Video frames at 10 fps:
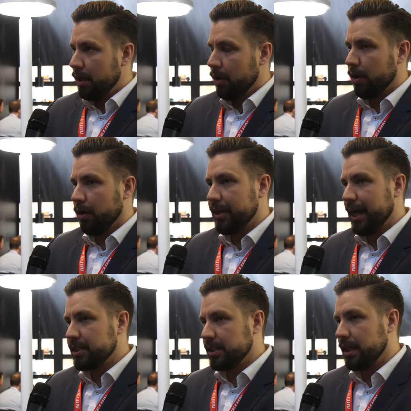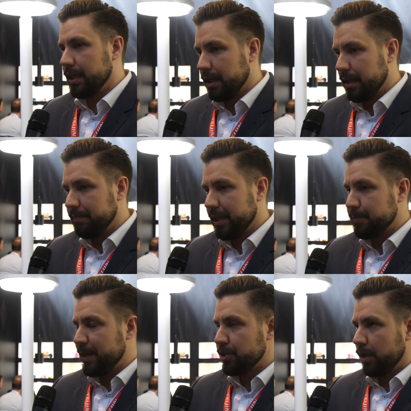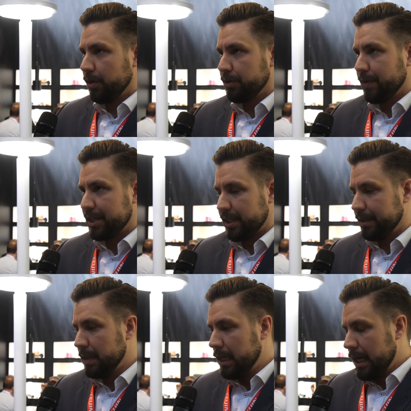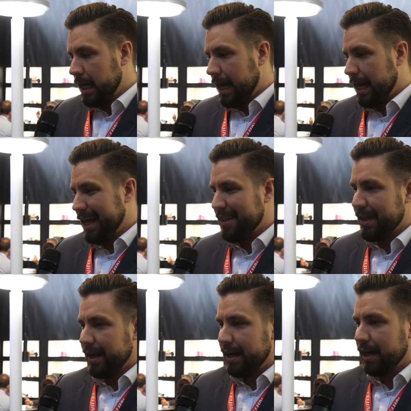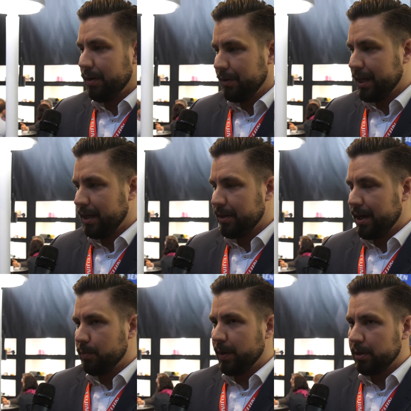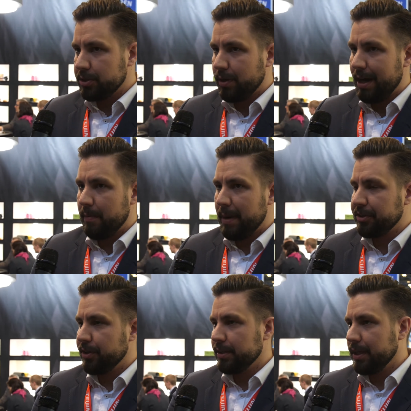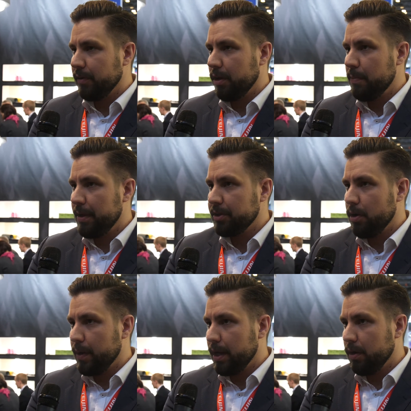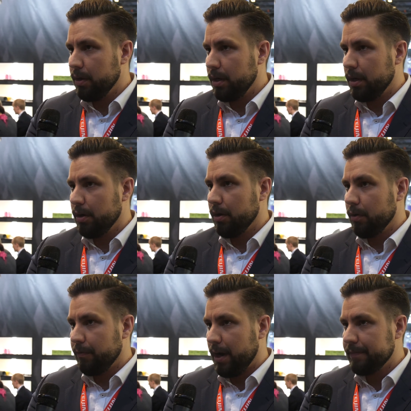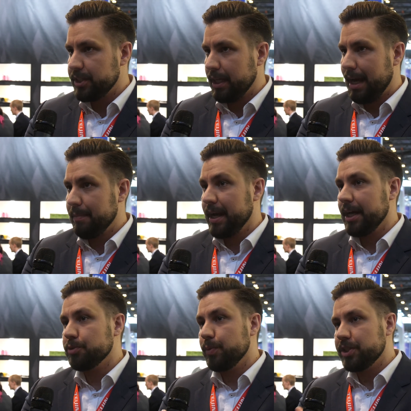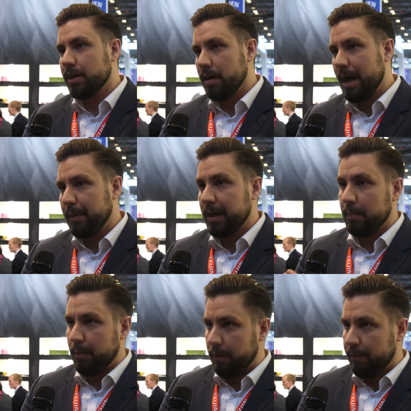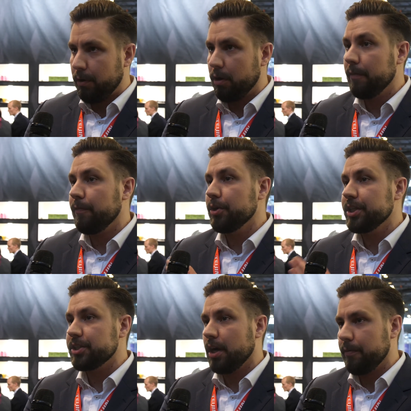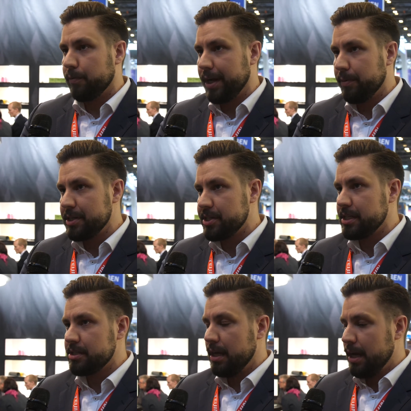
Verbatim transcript: on, on that side, um, especially on the resin. And, and then on the other hand, we also have a material development going on, on on 5G laminates, which are applicable for, for these high frequencies.